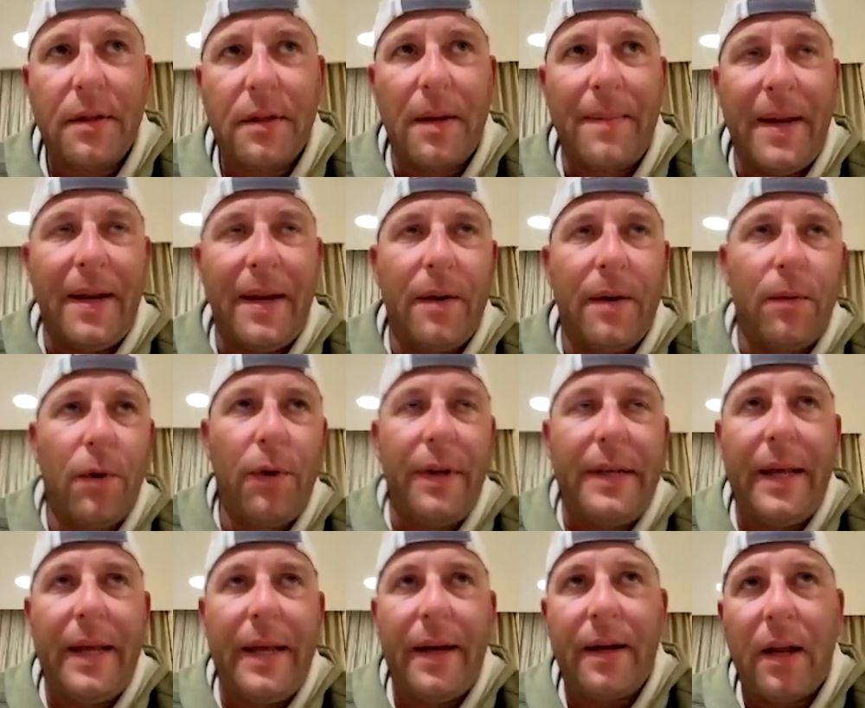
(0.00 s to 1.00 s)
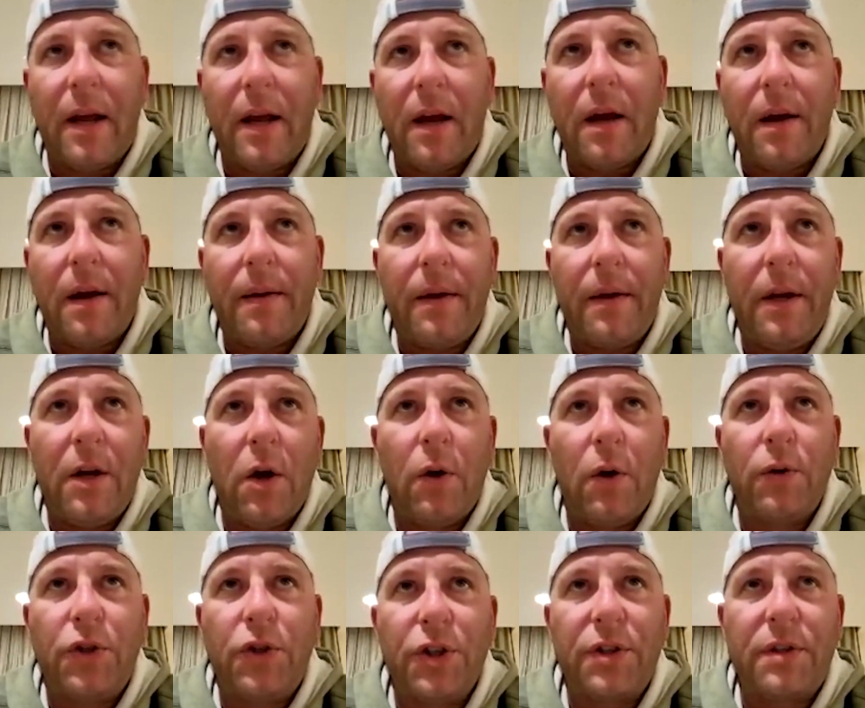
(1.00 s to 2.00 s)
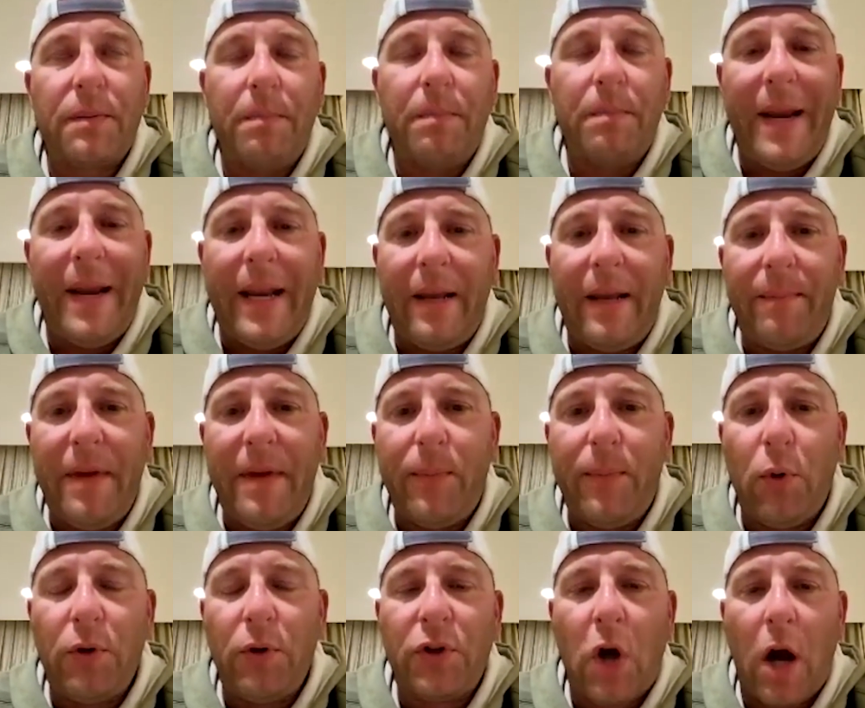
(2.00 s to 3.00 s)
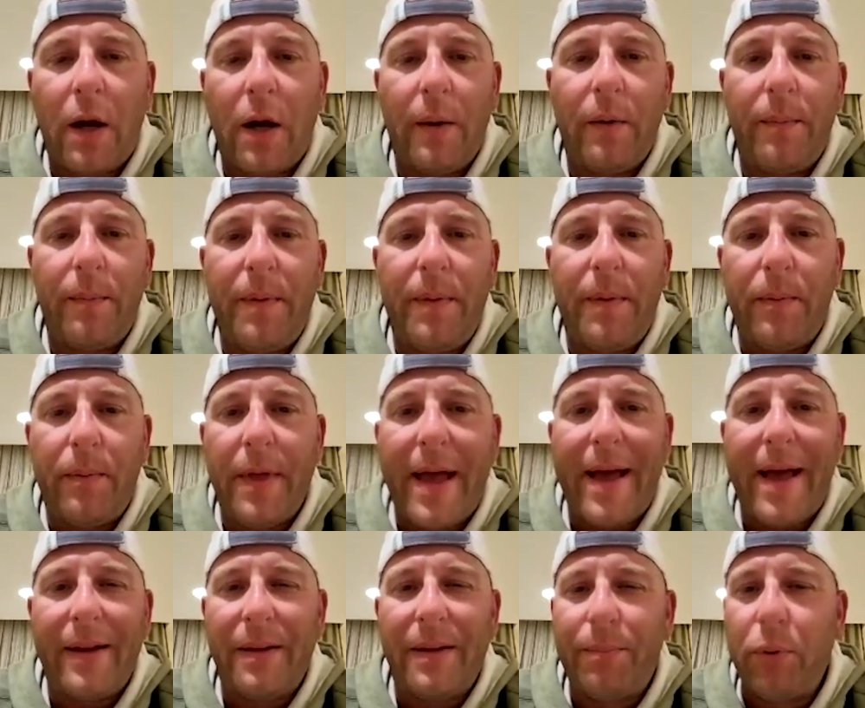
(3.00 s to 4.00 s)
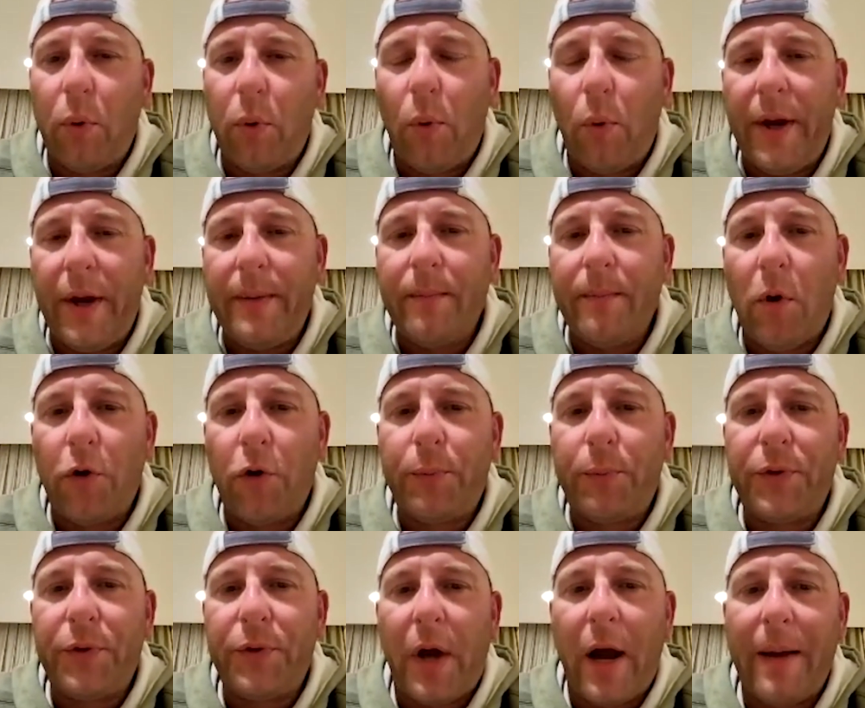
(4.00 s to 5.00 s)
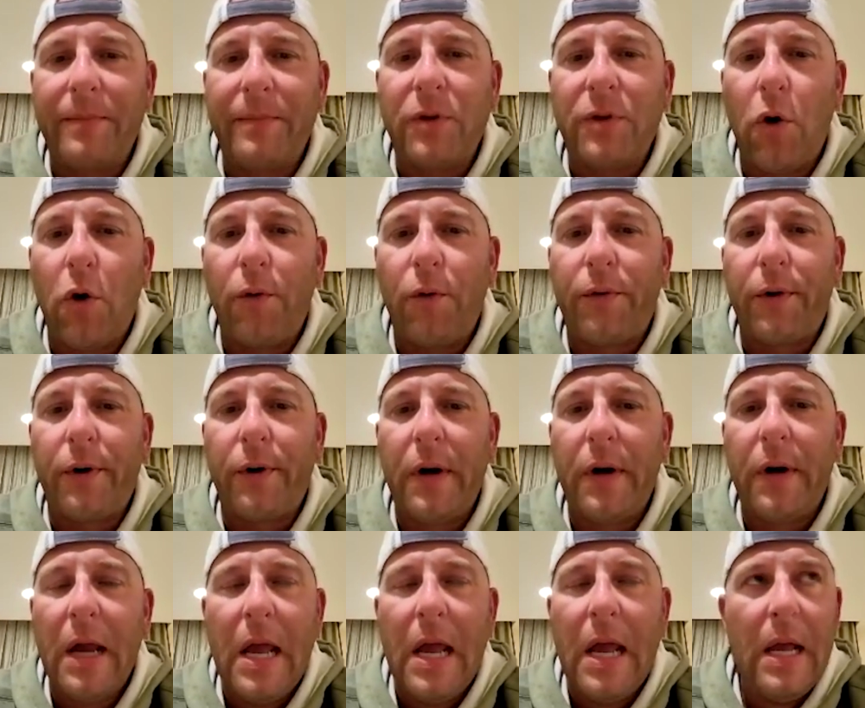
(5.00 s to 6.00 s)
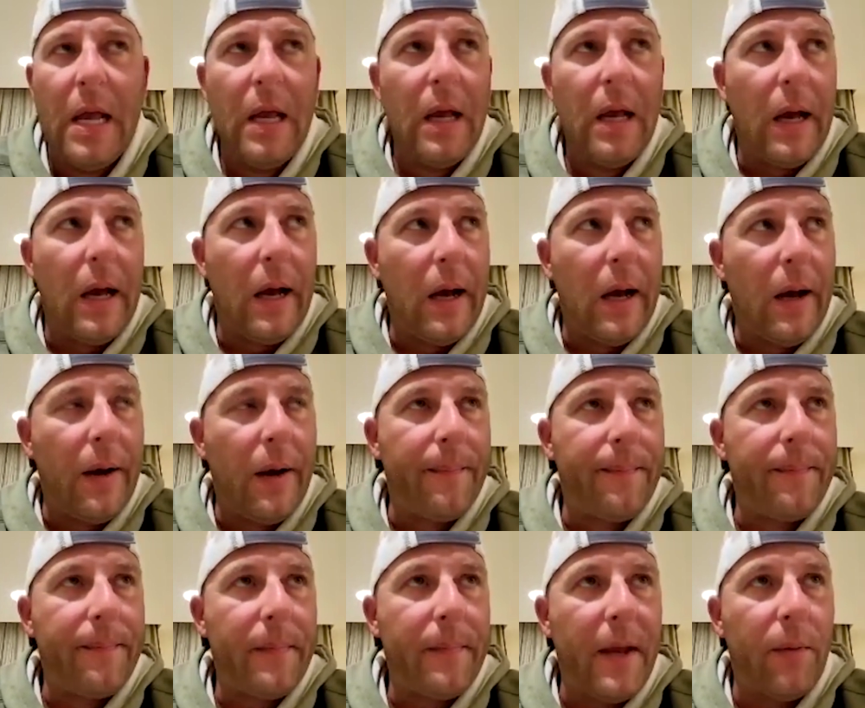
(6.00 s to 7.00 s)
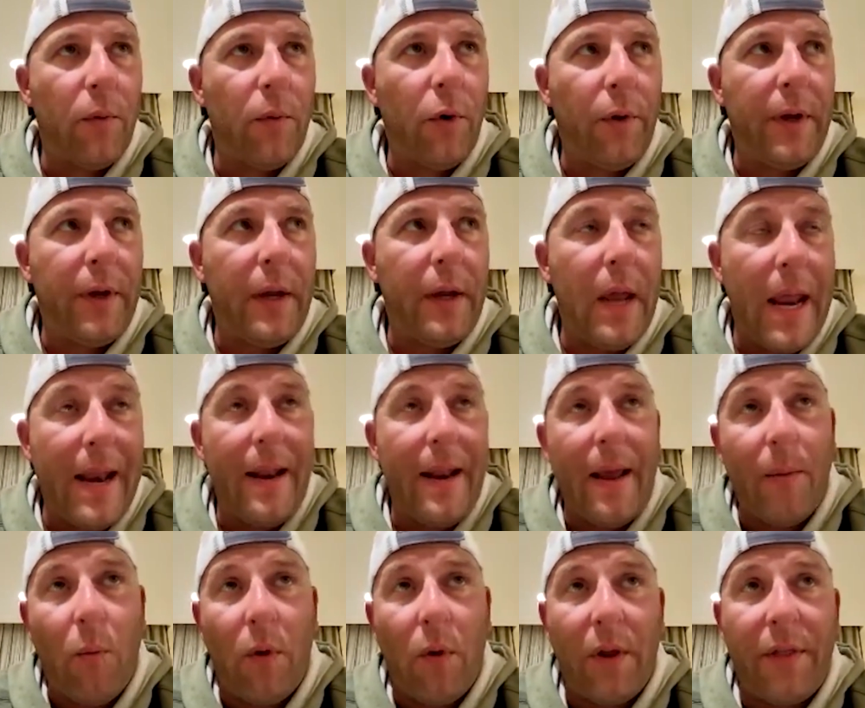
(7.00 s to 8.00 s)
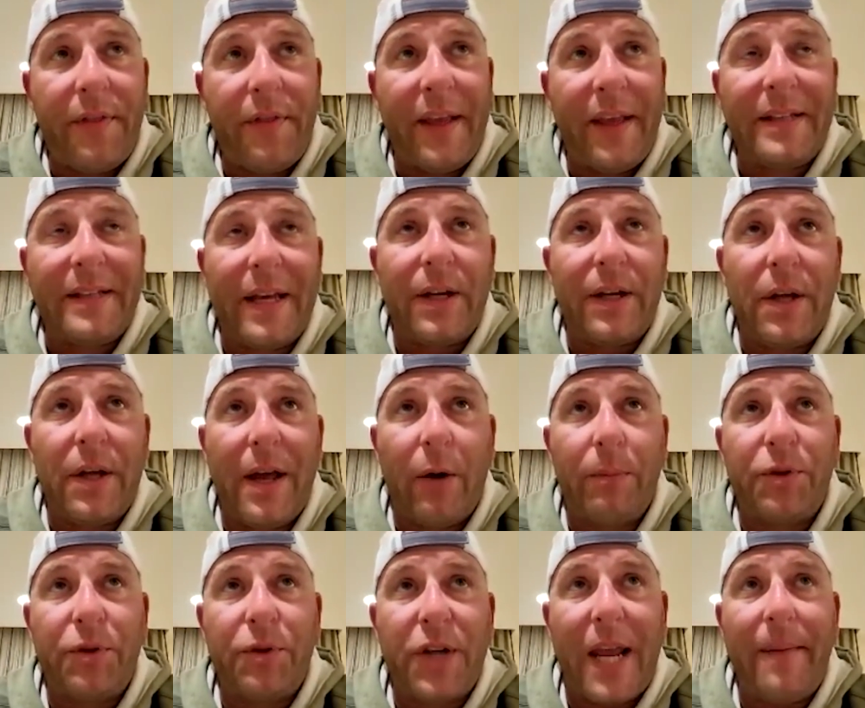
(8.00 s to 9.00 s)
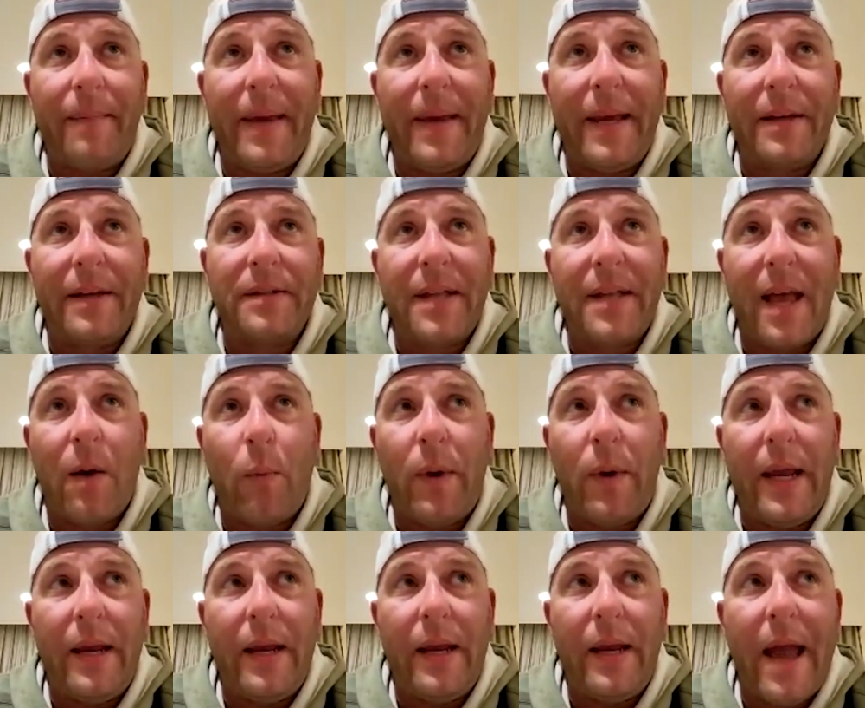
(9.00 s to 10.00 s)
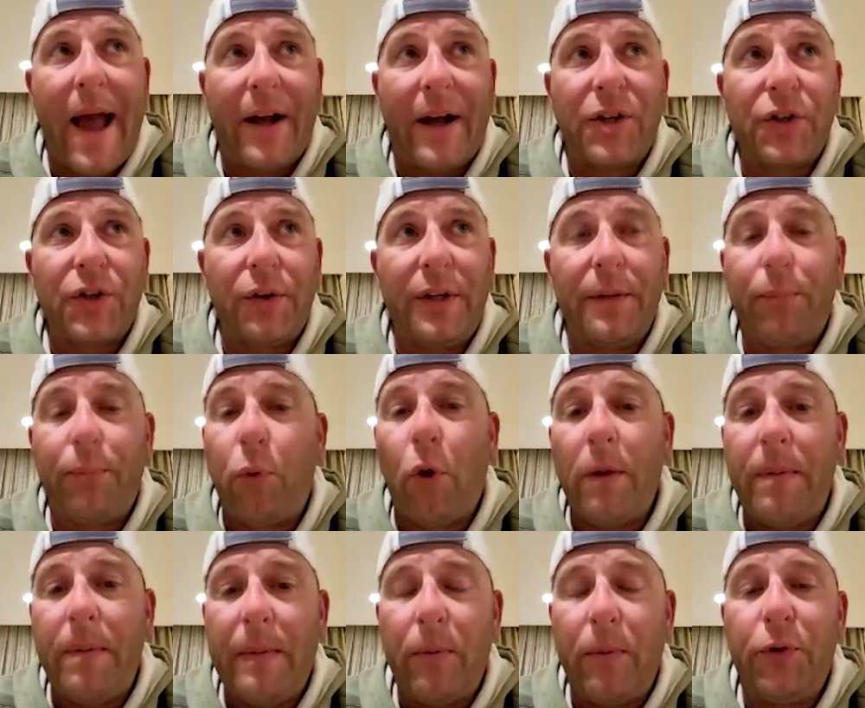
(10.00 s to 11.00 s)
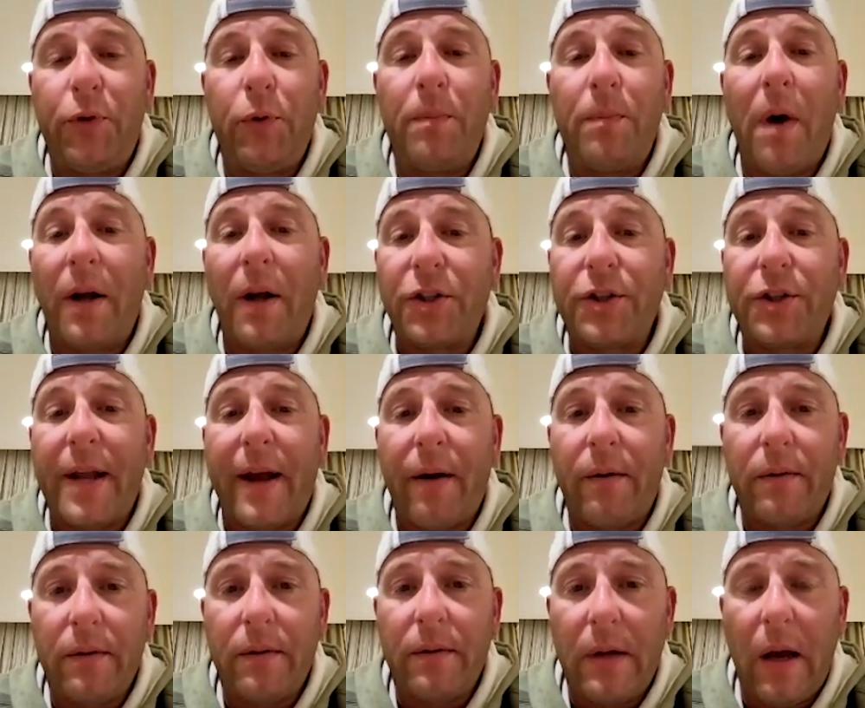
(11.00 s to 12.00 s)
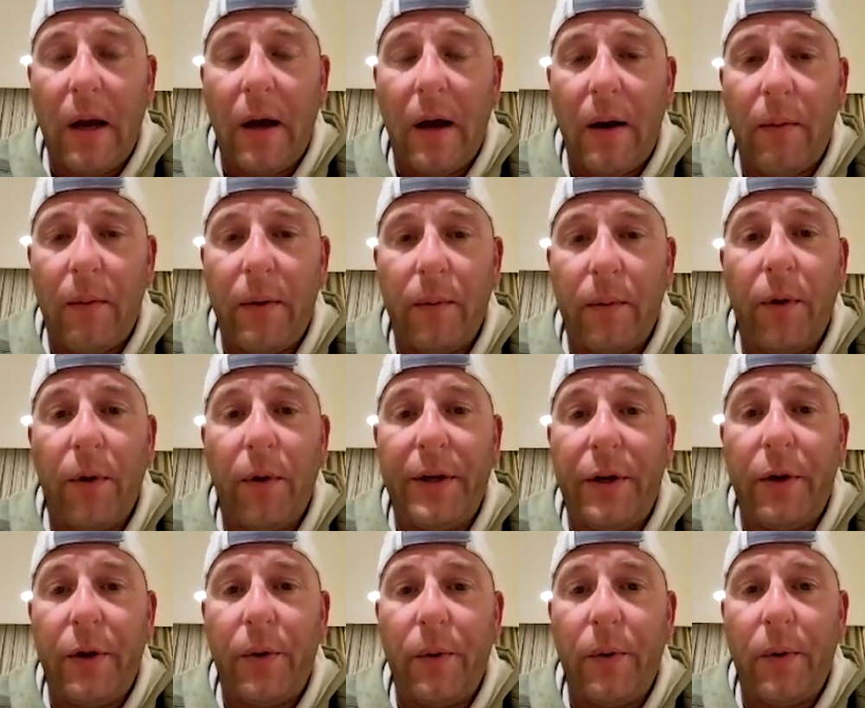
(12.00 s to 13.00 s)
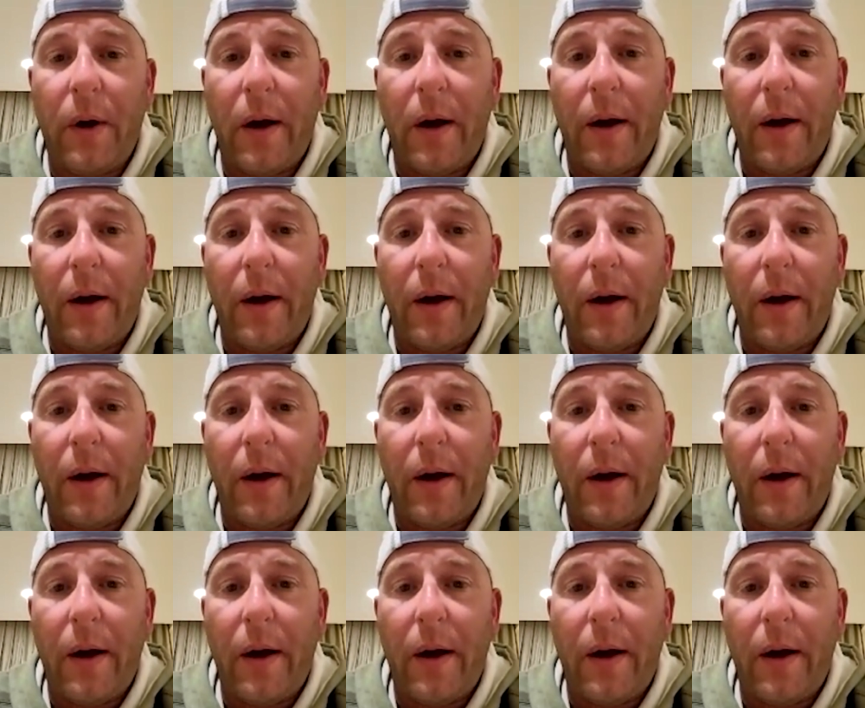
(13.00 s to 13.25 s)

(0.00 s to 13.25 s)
I mean, it really did. You know, just meeting people and talking with people that had deployed multiple times over, it really, and one of the things that it helped shape me is that we actually deploy people too much now. We really do.